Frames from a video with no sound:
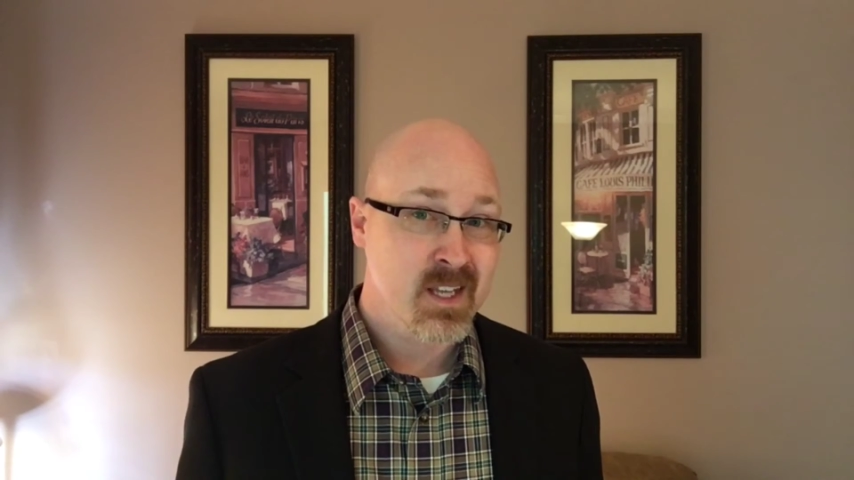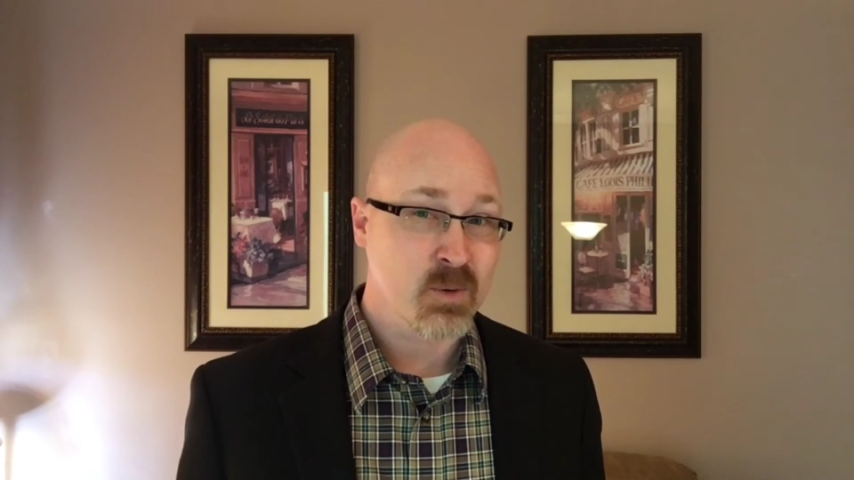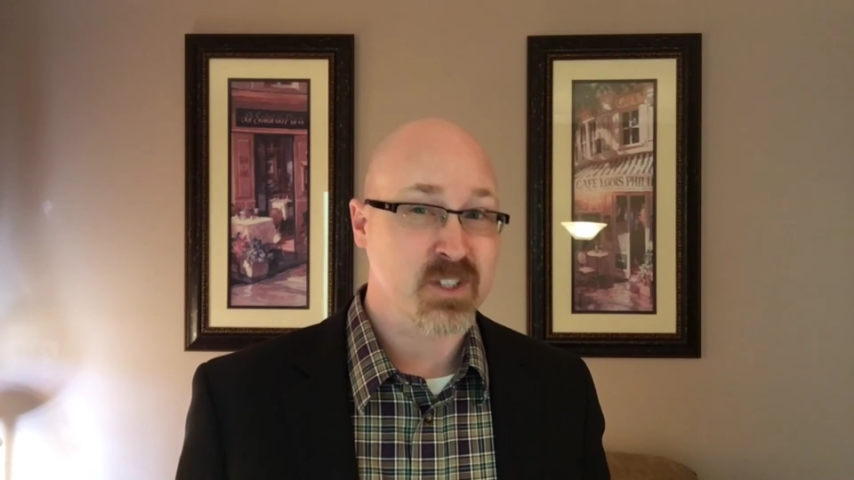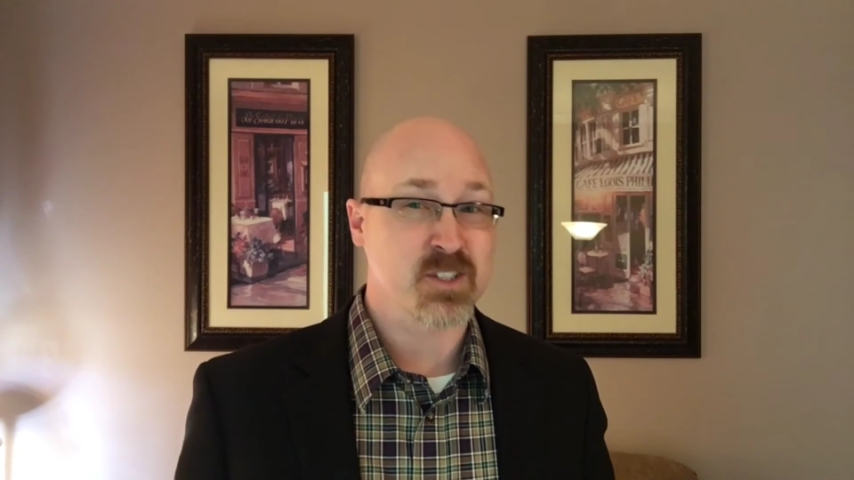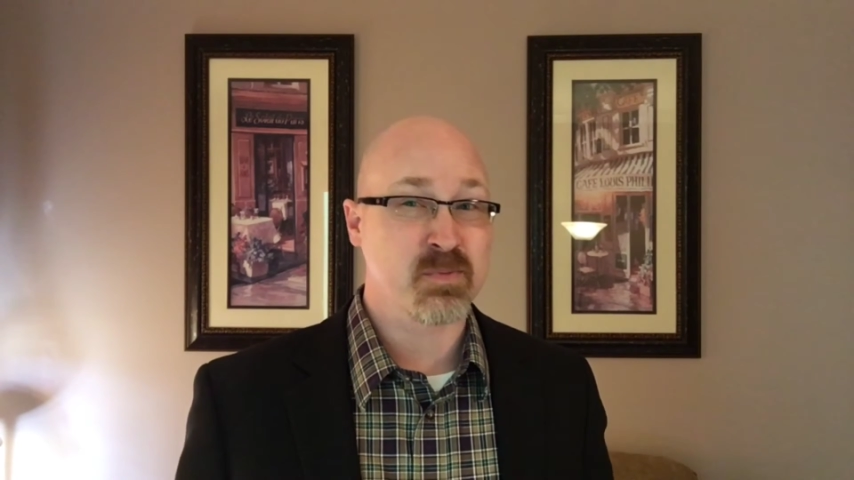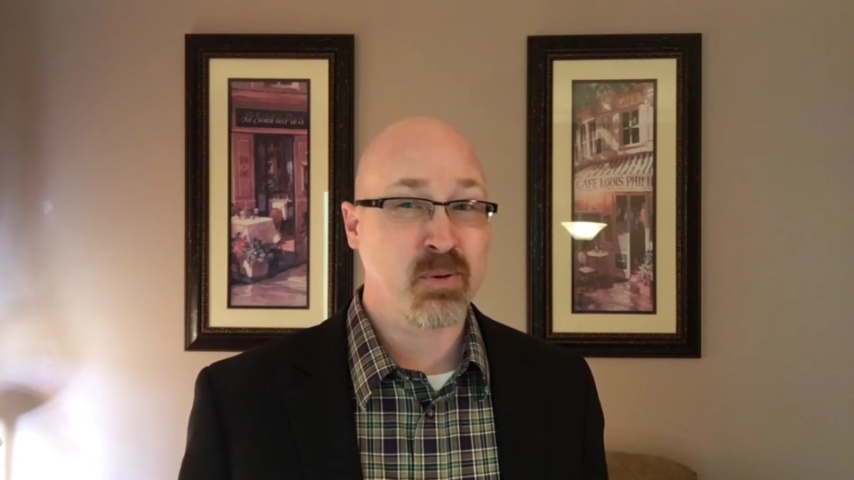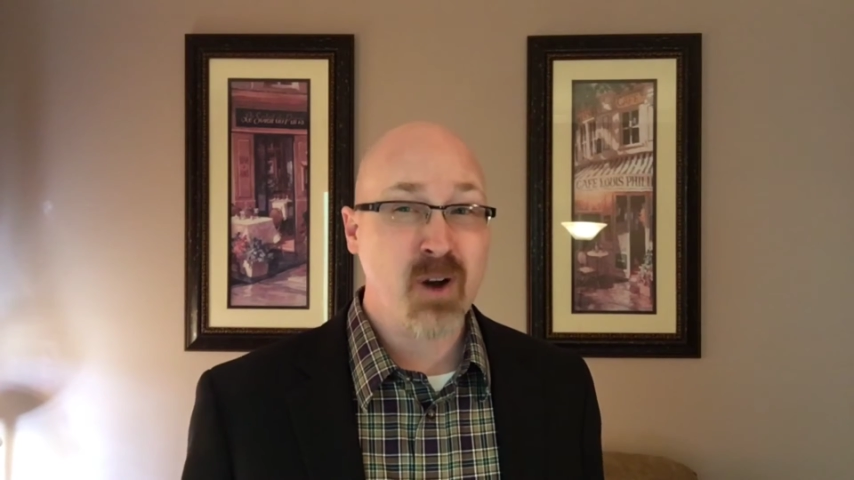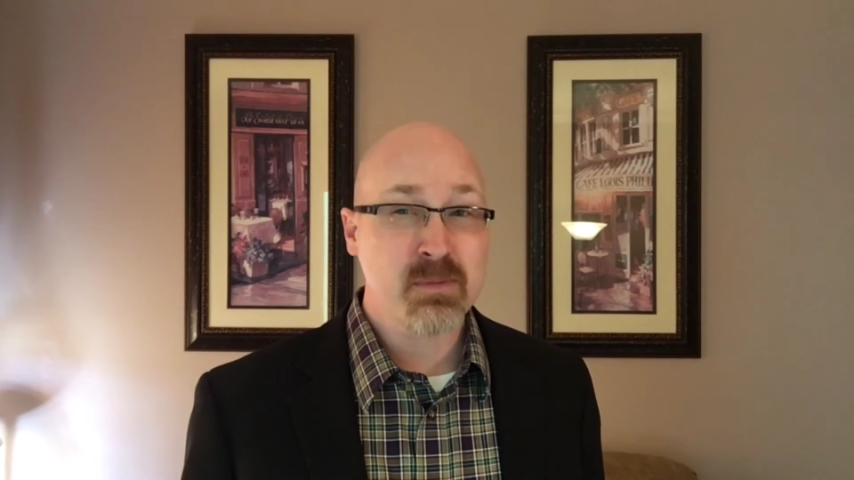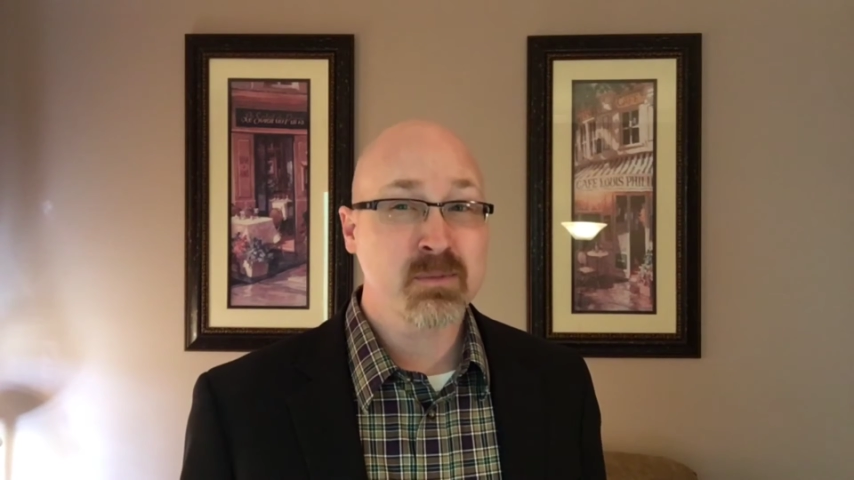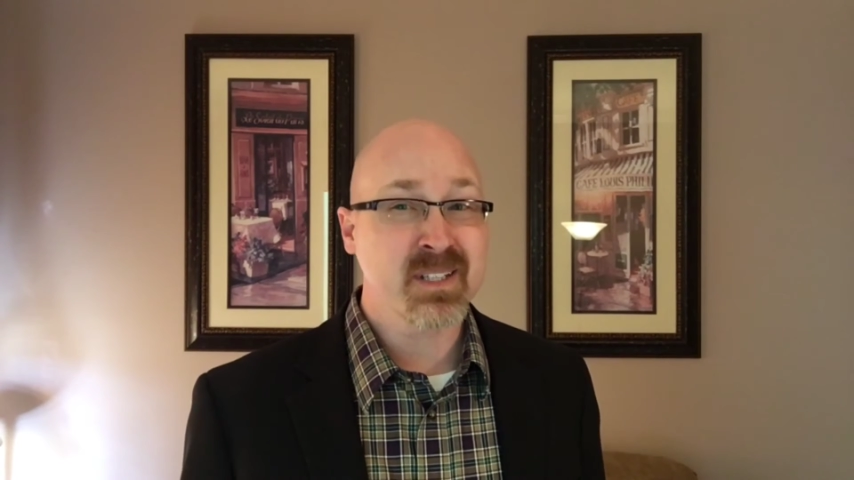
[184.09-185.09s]
which is
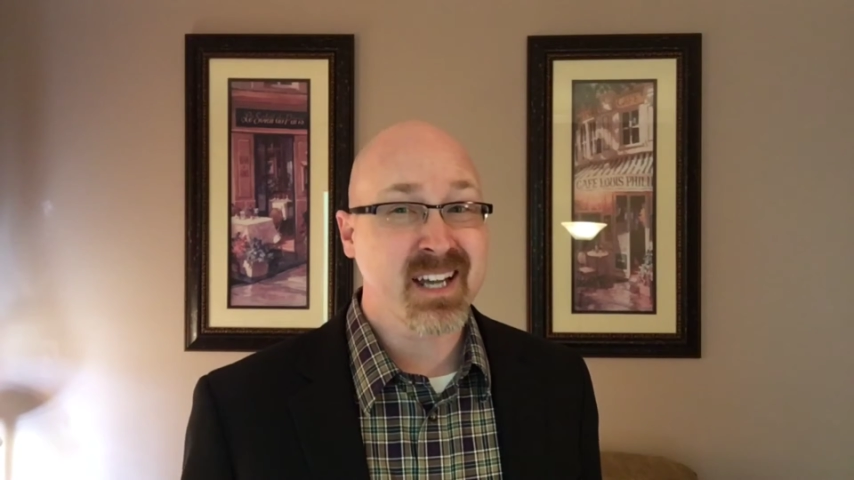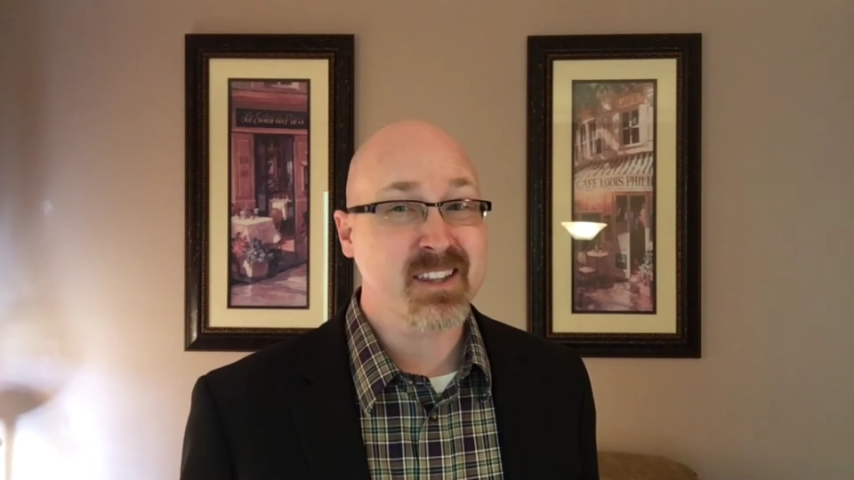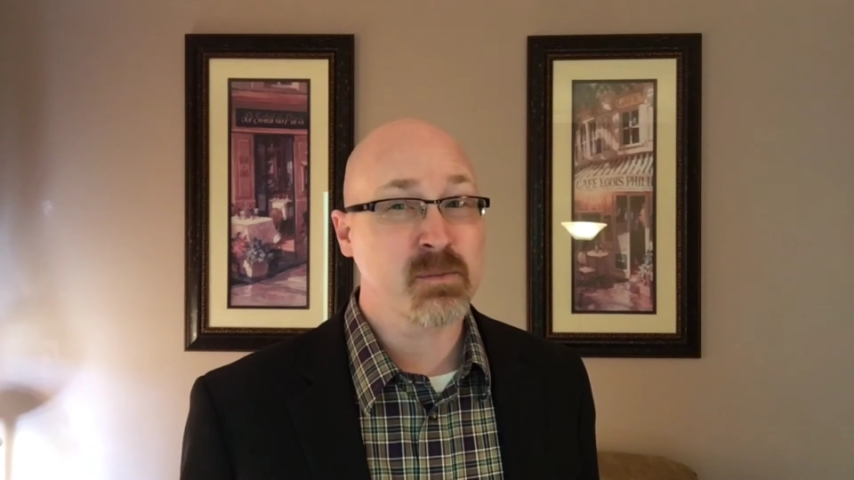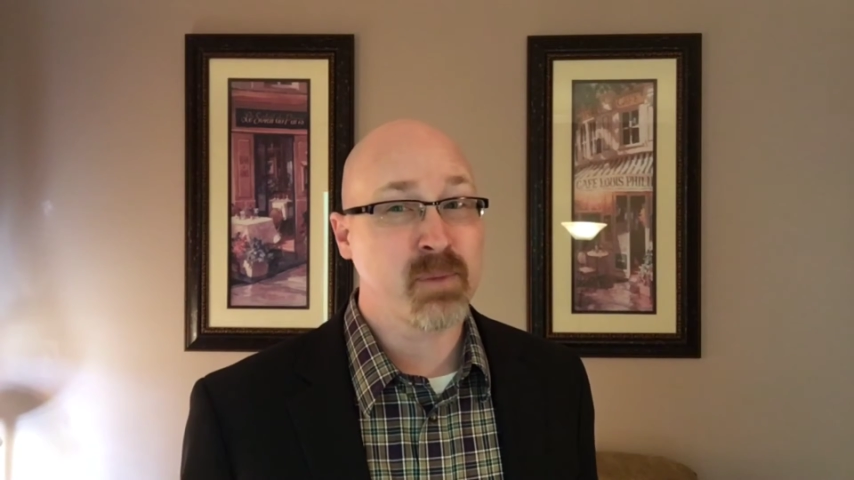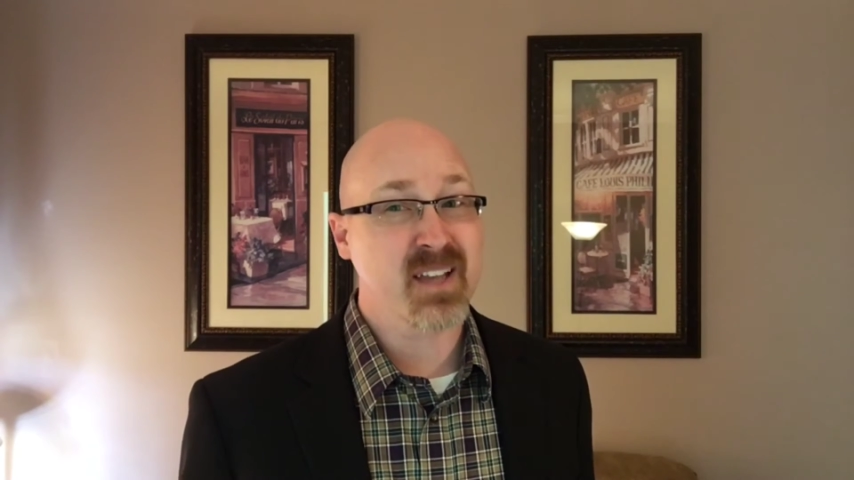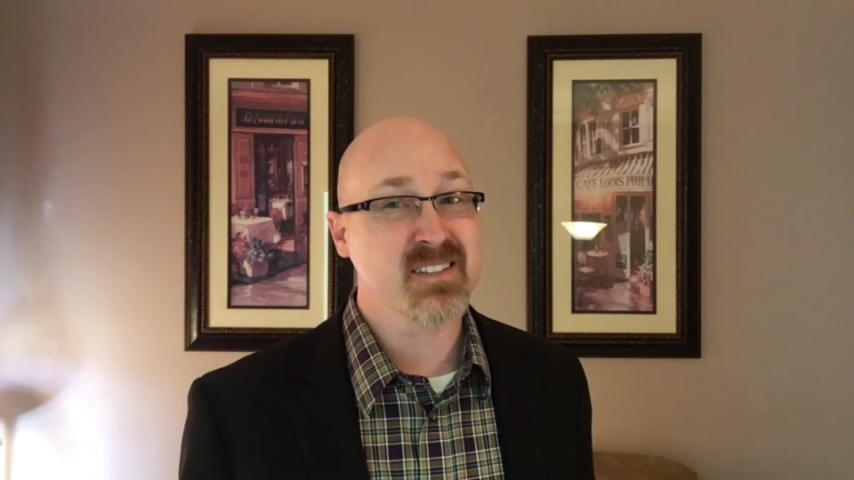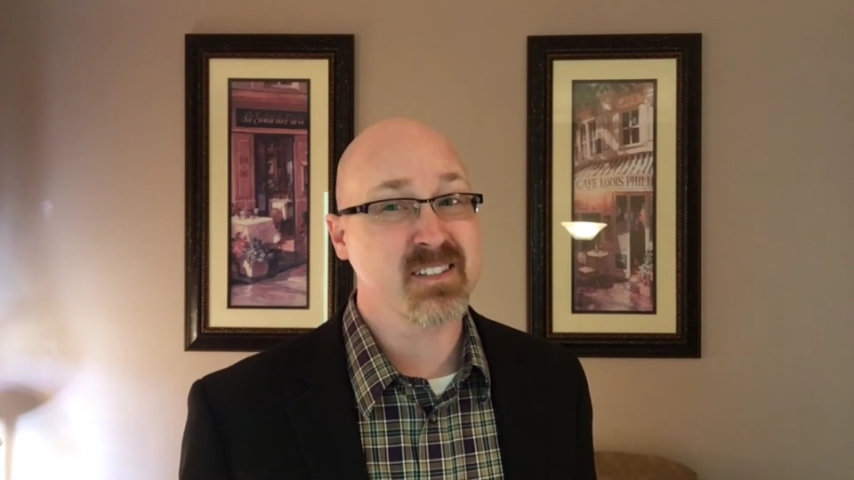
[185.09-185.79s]
probably not the best